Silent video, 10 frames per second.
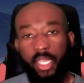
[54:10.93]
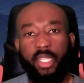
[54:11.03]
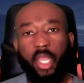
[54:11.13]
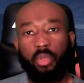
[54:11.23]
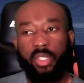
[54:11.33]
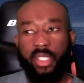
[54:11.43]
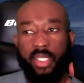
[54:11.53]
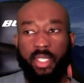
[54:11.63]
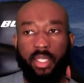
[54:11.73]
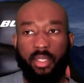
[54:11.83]
They will
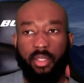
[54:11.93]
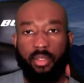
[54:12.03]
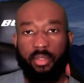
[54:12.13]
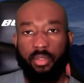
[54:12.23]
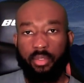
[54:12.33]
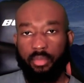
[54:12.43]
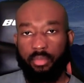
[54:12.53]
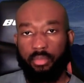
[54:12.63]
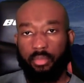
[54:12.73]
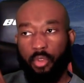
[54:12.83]
see
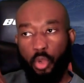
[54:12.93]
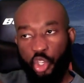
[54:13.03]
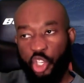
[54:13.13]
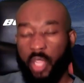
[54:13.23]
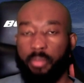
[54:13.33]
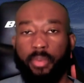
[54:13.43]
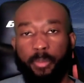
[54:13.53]
her shape